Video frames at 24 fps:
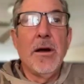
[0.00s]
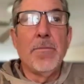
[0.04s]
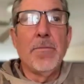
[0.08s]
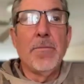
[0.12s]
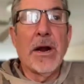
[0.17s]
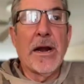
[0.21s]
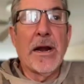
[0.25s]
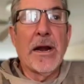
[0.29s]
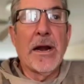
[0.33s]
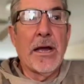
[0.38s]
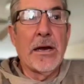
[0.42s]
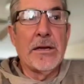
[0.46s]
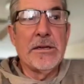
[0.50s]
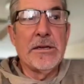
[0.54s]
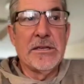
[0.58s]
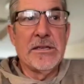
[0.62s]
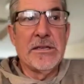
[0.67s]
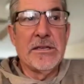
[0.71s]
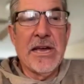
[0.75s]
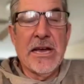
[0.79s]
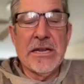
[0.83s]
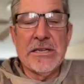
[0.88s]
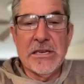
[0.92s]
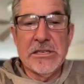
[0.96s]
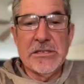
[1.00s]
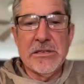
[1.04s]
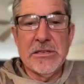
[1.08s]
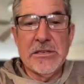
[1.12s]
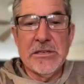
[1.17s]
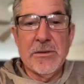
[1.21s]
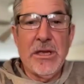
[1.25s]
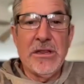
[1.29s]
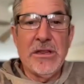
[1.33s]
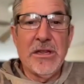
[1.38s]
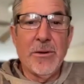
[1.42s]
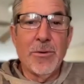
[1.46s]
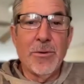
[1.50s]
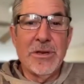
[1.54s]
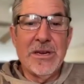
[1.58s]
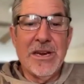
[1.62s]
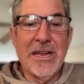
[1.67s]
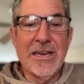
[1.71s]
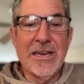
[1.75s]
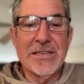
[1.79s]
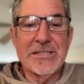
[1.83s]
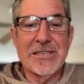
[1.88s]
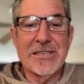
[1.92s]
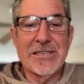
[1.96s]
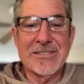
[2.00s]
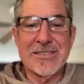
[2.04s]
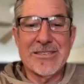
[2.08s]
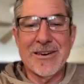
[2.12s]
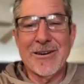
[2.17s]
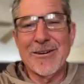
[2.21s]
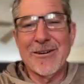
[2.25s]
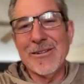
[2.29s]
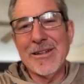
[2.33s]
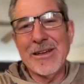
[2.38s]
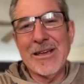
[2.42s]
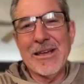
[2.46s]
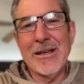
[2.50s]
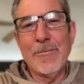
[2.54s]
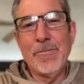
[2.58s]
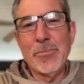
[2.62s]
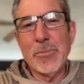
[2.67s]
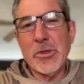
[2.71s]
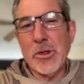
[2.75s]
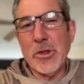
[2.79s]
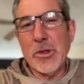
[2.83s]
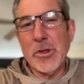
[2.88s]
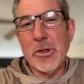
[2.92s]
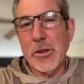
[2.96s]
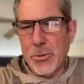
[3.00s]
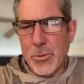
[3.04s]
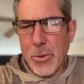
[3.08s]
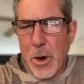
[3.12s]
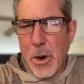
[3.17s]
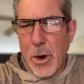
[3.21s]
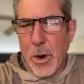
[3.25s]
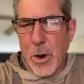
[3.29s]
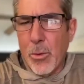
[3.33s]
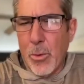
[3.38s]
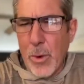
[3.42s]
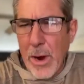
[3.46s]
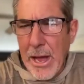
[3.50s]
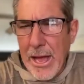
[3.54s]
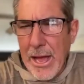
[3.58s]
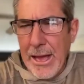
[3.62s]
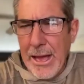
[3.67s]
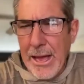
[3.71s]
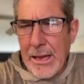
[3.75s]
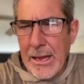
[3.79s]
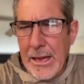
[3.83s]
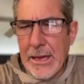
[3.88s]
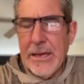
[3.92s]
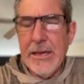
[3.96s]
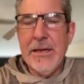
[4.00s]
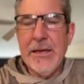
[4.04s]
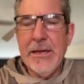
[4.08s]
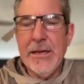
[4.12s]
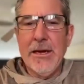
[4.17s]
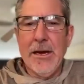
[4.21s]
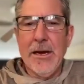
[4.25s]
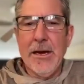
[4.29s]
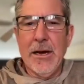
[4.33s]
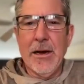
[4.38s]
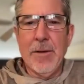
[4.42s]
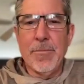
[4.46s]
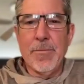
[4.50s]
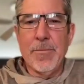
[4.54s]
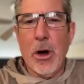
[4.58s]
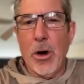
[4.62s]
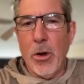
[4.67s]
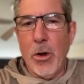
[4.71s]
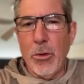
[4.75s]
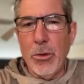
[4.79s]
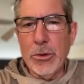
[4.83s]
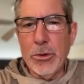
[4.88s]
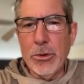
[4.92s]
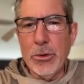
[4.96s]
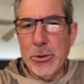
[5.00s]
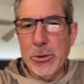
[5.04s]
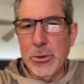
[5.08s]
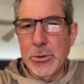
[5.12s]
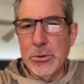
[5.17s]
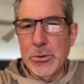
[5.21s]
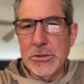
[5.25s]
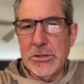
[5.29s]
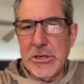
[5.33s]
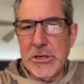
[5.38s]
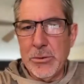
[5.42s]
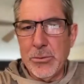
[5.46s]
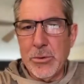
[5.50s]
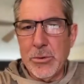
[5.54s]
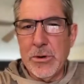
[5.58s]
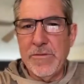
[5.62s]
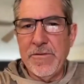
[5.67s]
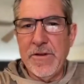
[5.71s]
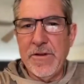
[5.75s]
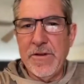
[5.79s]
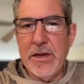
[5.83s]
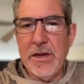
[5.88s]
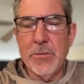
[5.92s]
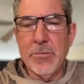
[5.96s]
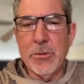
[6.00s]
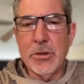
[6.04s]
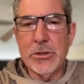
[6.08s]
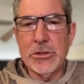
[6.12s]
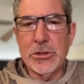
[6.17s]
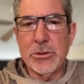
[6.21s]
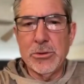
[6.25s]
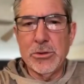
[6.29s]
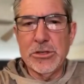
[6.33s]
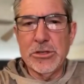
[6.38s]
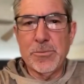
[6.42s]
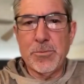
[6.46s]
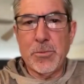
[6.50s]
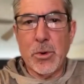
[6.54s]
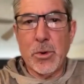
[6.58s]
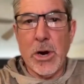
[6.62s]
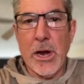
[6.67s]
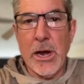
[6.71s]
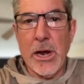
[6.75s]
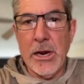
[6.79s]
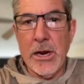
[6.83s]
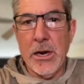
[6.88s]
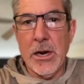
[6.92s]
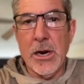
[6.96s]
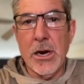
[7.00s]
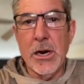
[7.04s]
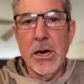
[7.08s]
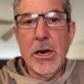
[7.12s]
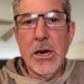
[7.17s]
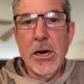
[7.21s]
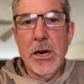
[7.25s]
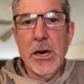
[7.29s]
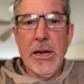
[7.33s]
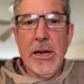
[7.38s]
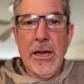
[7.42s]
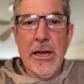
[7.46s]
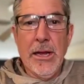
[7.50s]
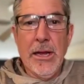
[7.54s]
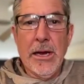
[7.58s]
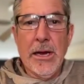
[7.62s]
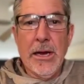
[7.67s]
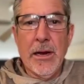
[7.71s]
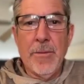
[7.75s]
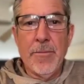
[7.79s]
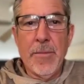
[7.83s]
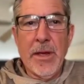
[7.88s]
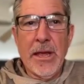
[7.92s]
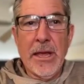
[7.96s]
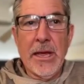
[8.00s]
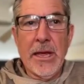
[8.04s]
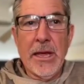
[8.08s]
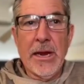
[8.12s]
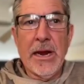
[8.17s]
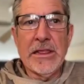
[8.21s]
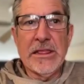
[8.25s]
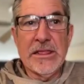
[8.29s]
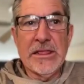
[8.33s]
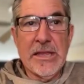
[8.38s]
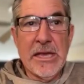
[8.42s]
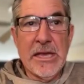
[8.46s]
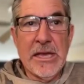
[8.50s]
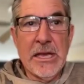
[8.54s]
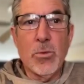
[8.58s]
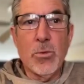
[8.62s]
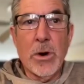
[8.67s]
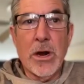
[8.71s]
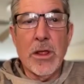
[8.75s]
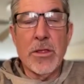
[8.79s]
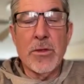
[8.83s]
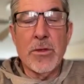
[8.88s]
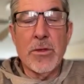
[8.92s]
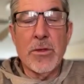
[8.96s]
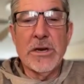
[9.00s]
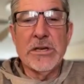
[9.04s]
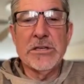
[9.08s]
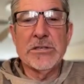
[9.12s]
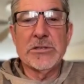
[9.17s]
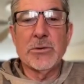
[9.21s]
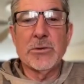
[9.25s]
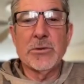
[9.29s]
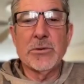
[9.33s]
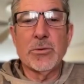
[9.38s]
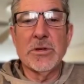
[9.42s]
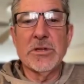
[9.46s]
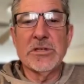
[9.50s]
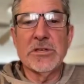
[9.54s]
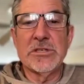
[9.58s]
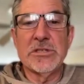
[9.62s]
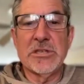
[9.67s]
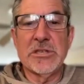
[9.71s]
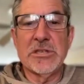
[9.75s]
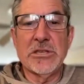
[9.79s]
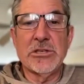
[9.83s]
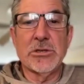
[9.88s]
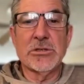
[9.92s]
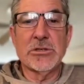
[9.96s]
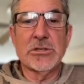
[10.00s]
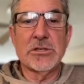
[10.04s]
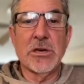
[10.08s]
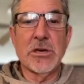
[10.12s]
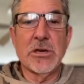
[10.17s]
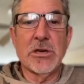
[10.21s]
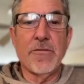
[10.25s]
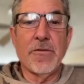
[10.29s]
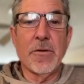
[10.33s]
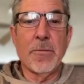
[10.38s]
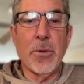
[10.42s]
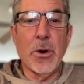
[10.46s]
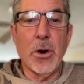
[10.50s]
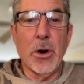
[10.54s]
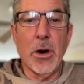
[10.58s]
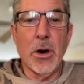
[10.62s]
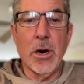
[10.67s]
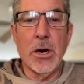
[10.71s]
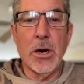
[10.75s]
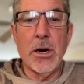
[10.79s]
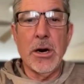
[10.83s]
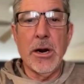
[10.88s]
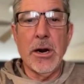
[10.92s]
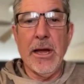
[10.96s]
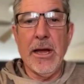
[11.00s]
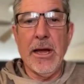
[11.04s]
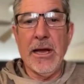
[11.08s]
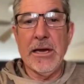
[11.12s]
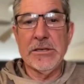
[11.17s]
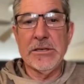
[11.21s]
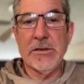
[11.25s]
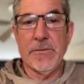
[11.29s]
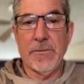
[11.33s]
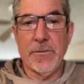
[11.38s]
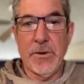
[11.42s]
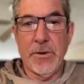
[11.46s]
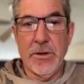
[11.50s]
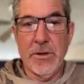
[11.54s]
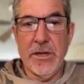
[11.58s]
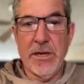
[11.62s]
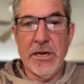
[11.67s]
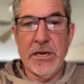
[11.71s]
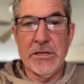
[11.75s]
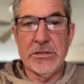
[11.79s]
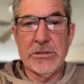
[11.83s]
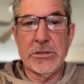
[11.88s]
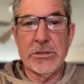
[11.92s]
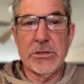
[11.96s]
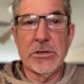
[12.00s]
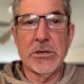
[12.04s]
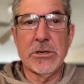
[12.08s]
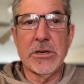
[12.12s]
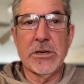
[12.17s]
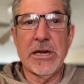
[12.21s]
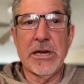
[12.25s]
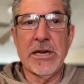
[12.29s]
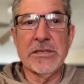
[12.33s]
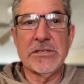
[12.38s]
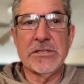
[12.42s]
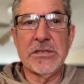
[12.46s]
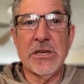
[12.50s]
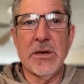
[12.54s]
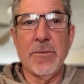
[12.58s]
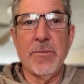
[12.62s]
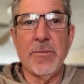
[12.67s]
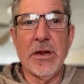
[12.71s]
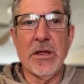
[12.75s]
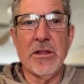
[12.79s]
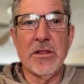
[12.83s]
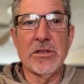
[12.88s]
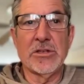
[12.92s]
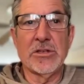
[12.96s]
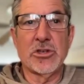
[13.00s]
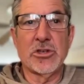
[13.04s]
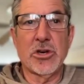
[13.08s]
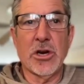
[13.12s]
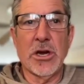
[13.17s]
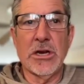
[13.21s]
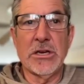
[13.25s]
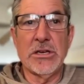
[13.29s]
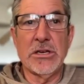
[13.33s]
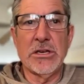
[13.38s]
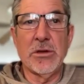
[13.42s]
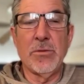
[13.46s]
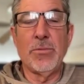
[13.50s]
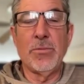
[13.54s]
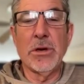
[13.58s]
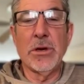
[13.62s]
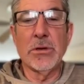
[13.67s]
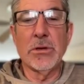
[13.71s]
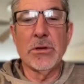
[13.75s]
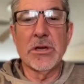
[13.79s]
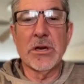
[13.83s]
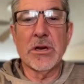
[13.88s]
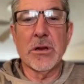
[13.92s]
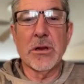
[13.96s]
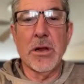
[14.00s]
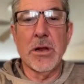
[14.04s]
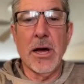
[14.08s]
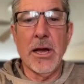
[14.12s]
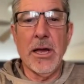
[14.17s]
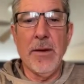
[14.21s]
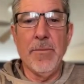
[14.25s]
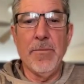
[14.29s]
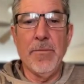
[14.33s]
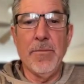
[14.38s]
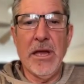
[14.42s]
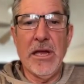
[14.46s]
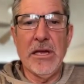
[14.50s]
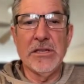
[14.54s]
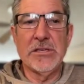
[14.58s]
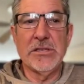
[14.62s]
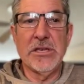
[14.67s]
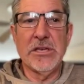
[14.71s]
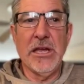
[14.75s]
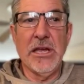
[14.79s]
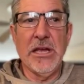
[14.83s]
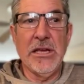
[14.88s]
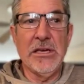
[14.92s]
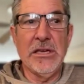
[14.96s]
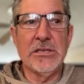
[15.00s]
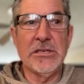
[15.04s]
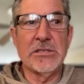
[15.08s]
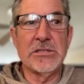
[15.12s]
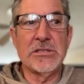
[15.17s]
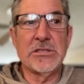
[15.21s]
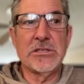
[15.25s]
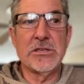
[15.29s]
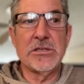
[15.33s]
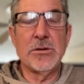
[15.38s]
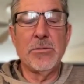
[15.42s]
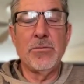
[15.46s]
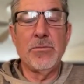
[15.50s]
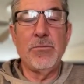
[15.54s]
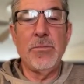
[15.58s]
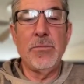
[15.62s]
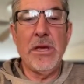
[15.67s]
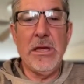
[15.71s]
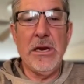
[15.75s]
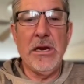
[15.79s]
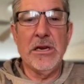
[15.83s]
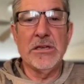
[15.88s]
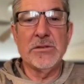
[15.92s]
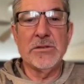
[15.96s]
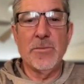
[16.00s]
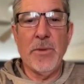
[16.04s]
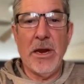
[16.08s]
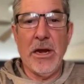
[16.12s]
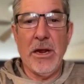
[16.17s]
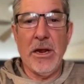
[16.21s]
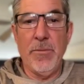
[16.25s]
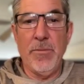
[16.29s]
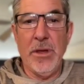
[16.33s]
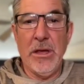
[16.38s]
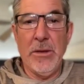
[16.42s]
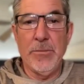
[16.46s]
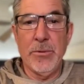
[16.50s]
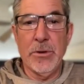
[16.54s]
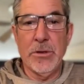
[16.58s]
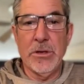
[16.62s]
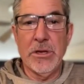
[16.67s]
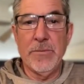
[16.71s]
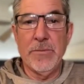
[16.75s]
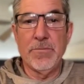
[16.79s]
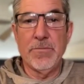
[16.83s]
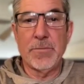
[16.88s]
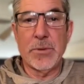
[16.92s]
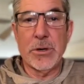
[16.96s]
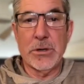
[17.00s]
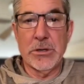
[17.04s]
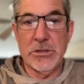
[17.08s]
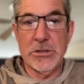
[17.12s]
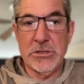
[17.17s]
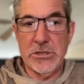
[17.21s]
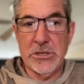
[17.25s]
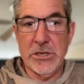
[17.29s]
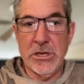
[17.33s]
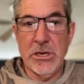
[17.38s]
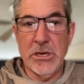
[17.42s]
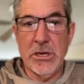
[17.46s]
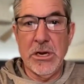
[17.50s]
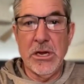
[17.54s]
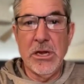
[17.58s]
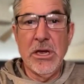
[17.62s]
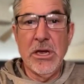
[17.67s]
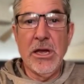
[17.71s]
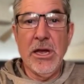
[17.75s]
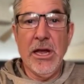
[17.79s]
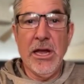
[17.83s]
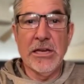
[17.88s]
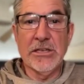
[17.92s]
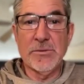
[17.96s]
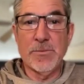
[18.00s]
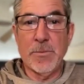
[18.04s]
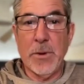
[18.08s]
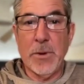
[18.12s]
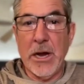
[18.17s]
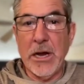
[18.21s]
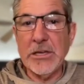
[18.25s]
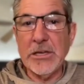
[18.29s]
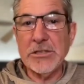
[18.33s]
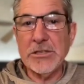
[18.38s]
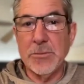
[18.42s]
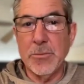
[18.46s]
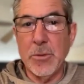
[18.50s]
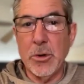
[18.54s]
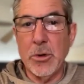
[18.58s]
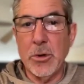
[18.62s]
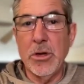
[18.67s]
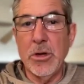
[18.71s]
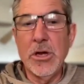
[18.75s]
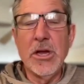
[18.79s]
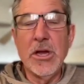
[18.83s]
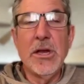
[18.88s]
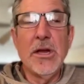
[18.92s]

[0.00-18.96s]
But that doesn't mean that we necessarily throw away all the tools that were available to us prior. And I think one of the ways to really set yourself apart as a freelancer, as somebody that's trying to build a client base, is to meet as many people in person as possible.